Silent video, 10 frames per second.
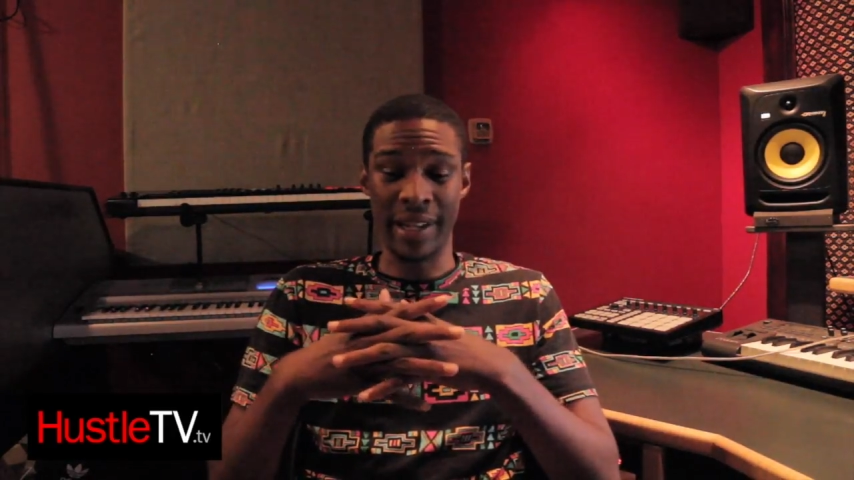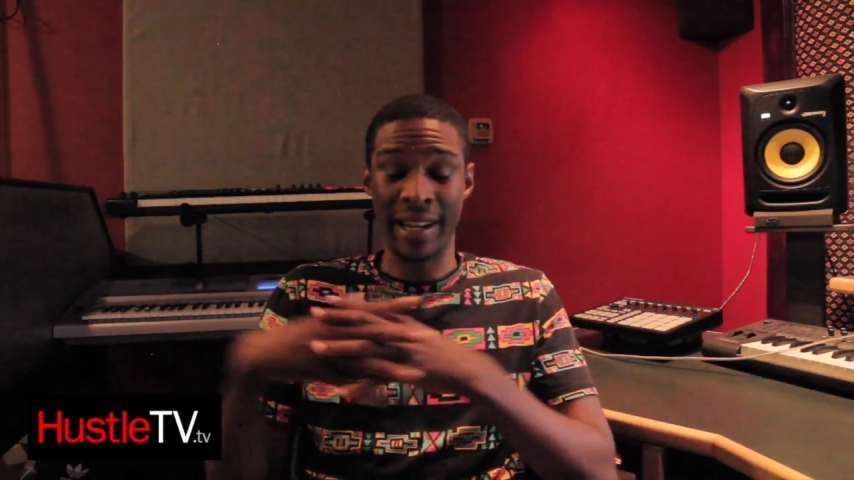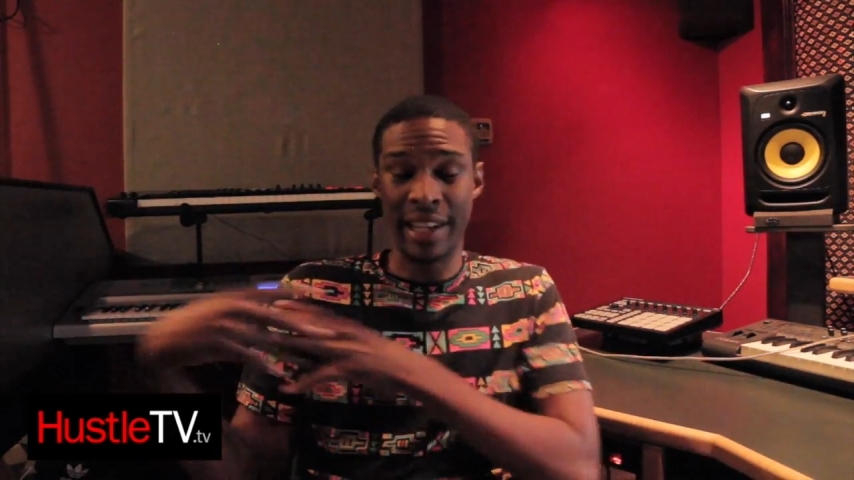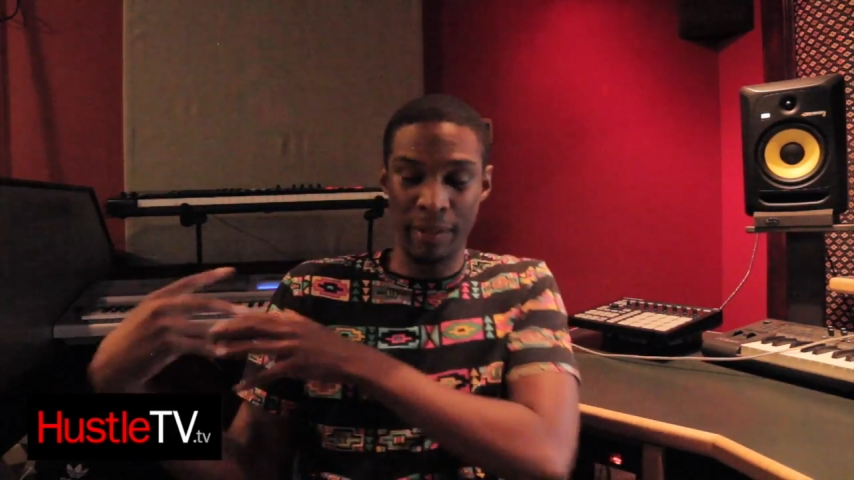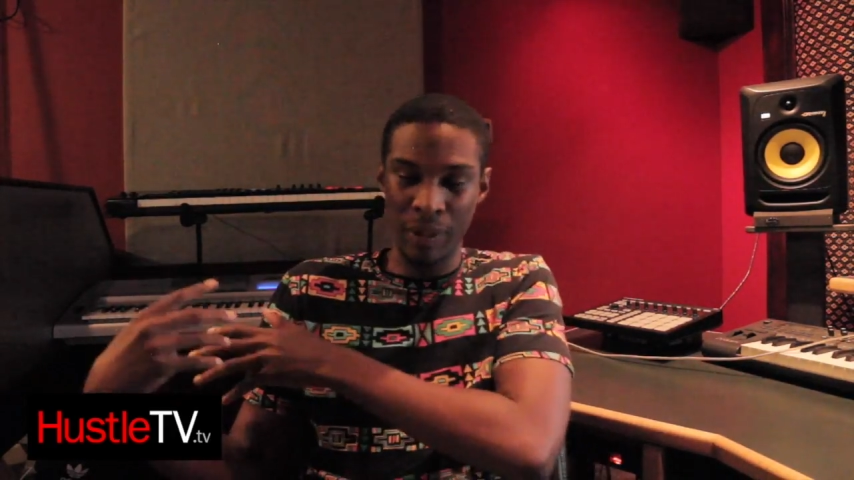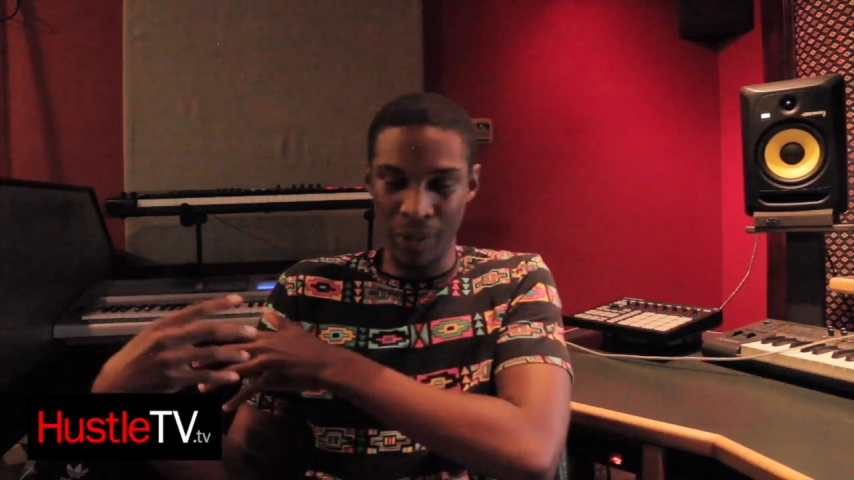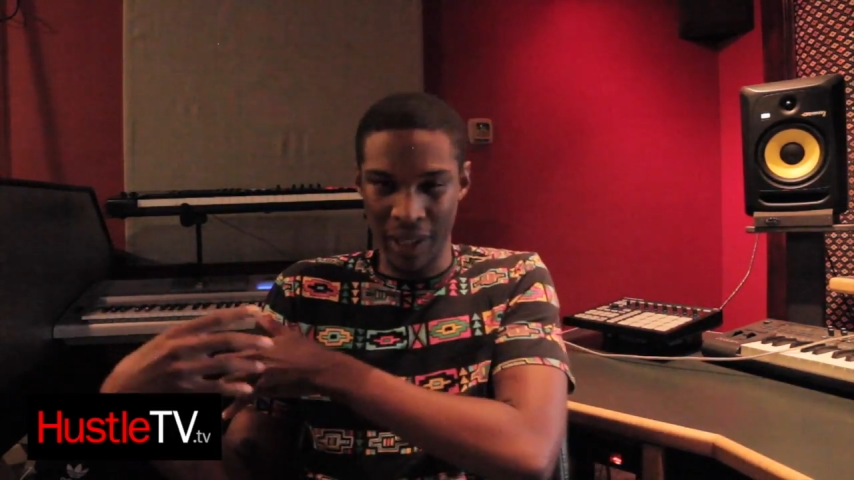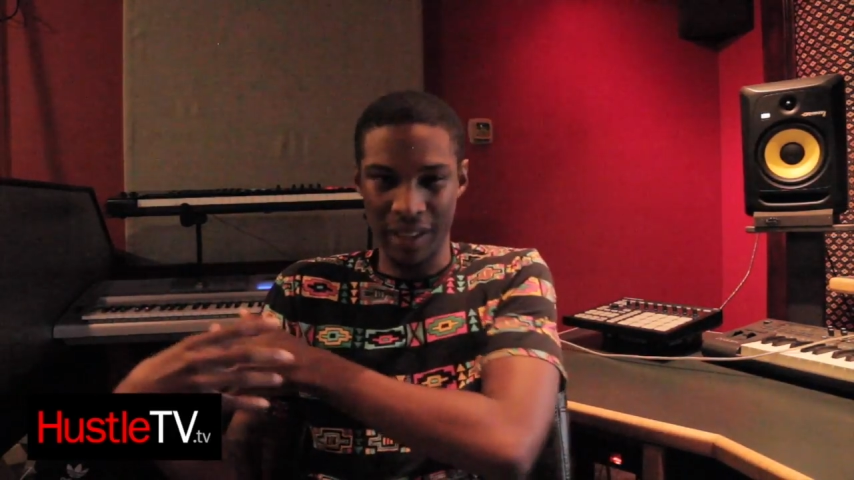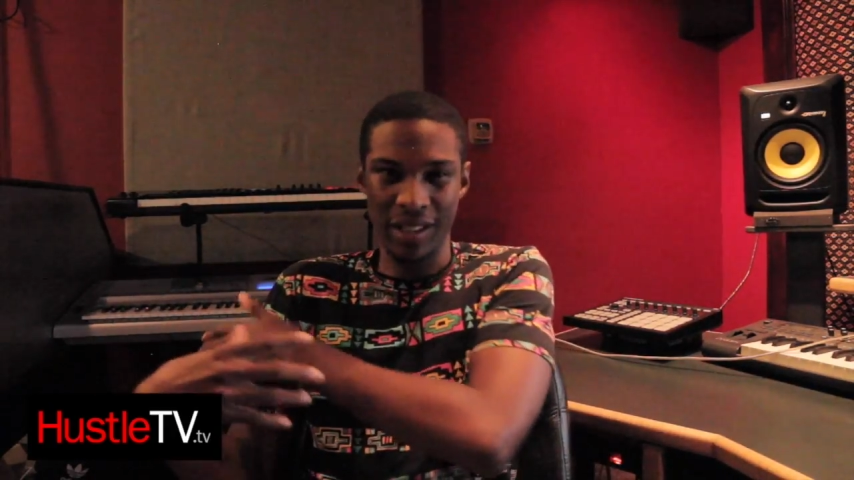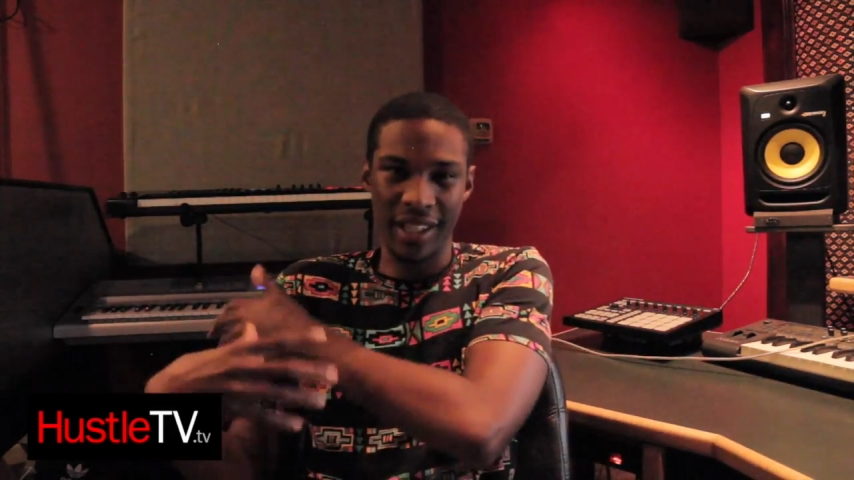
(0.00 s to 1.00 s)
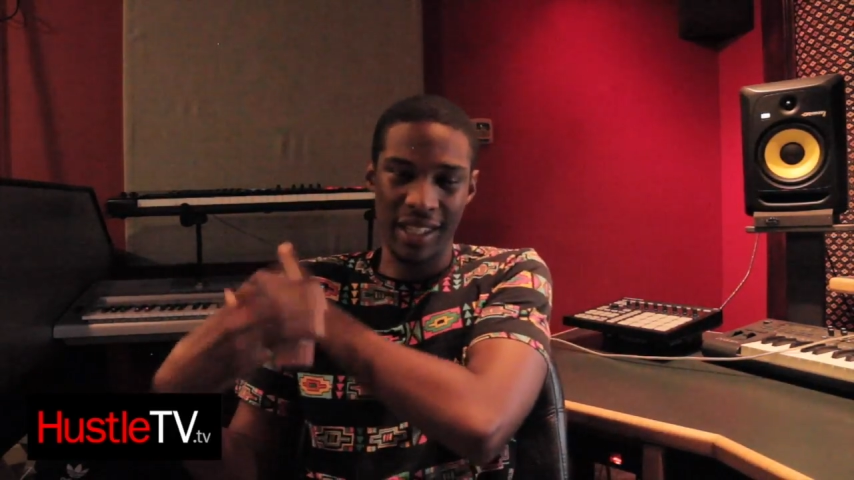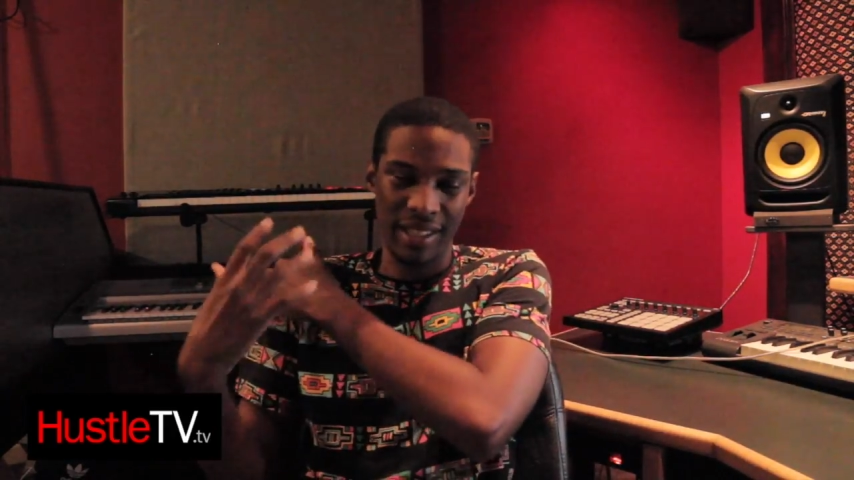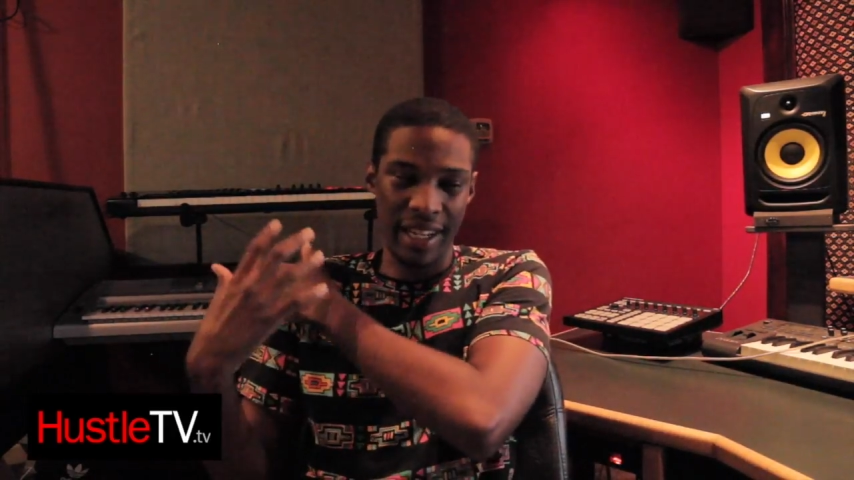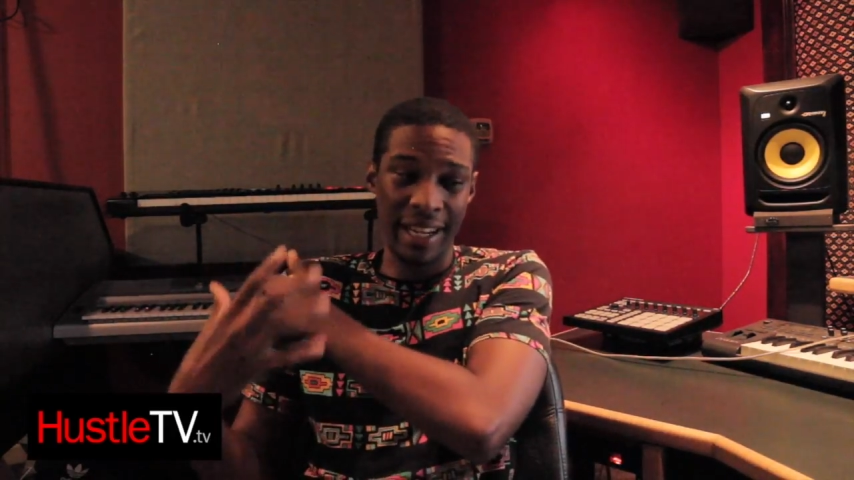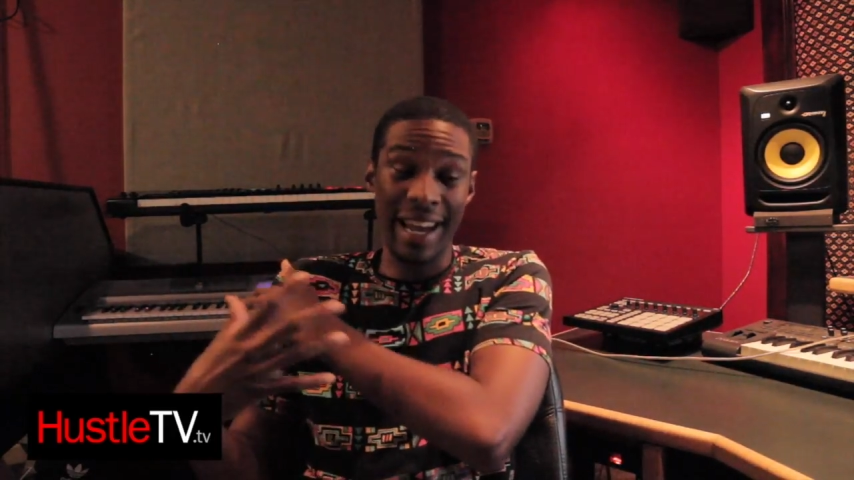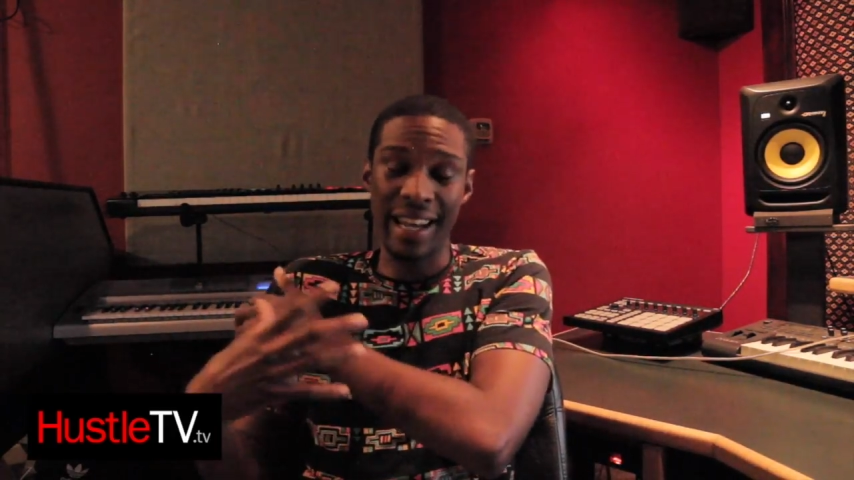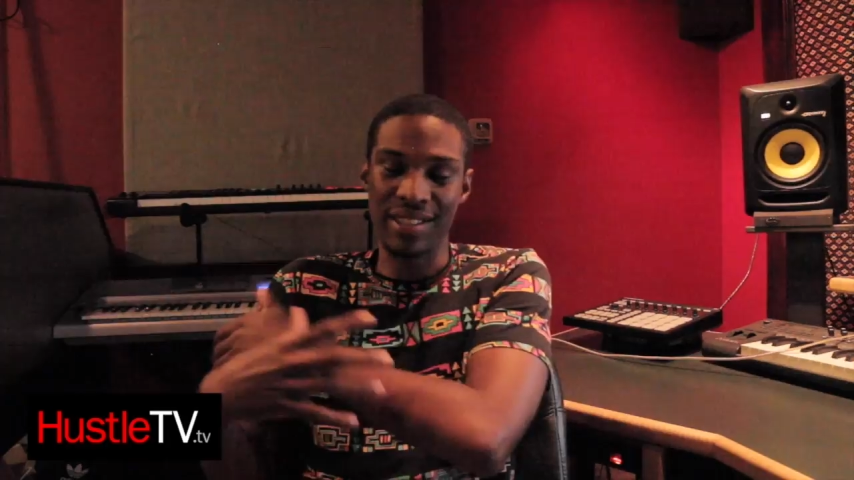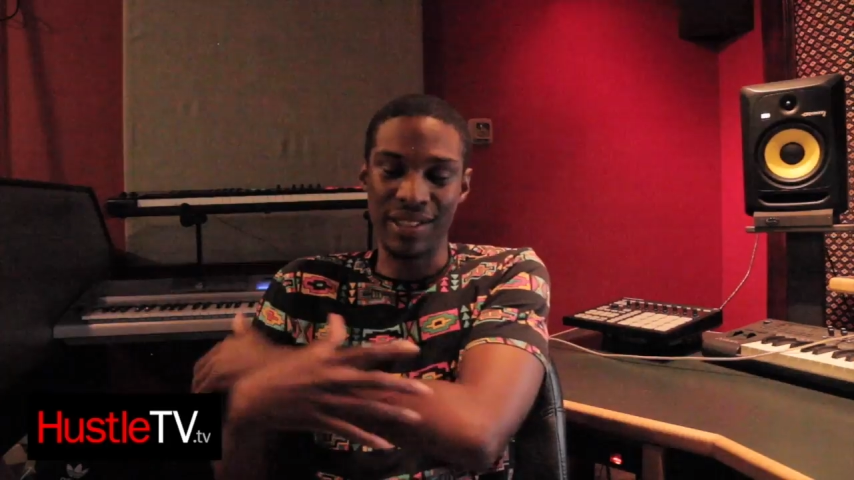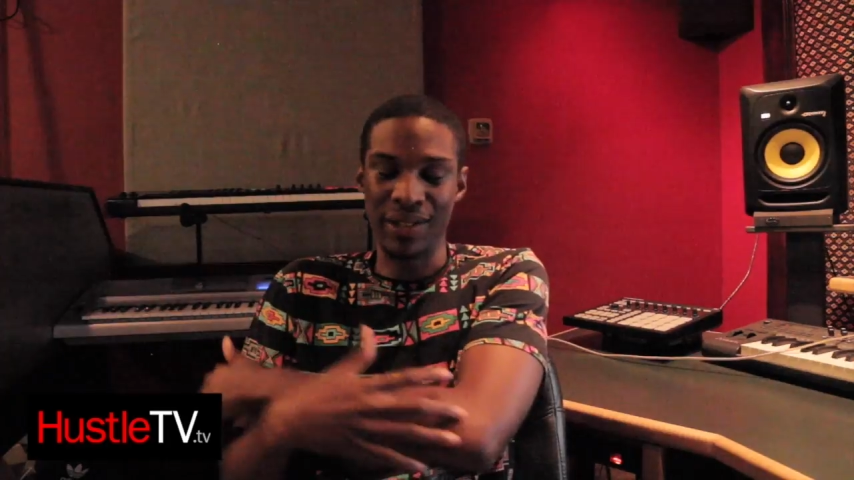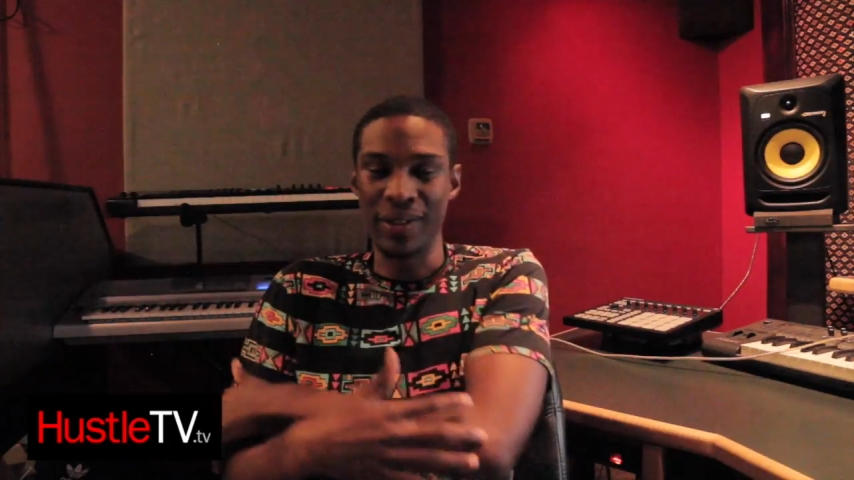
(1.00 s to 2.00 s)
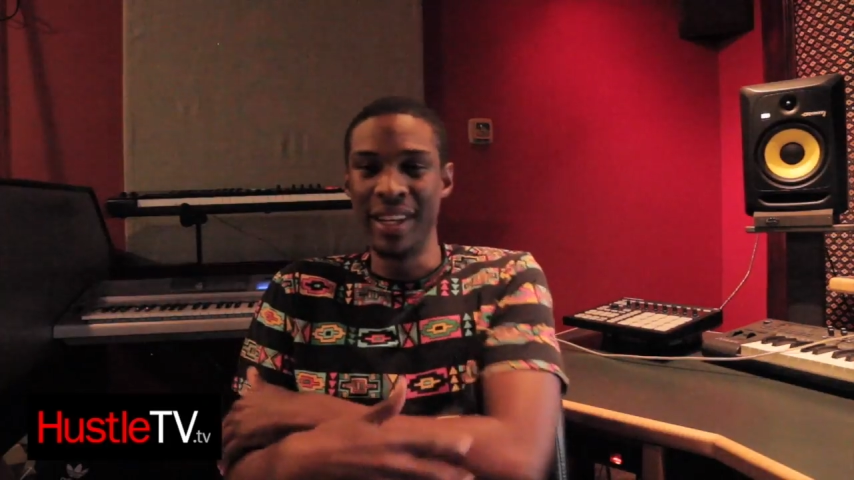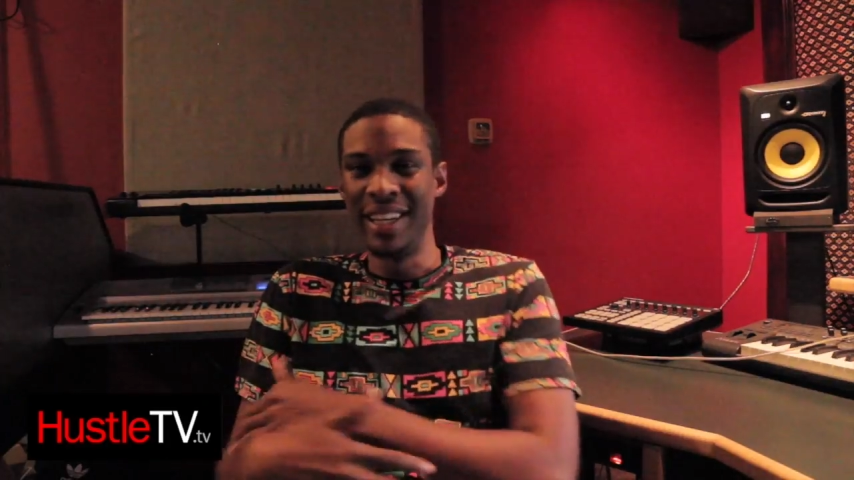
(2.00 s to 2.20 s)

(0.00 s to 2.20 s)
Not a lot of people get the chance that I got, so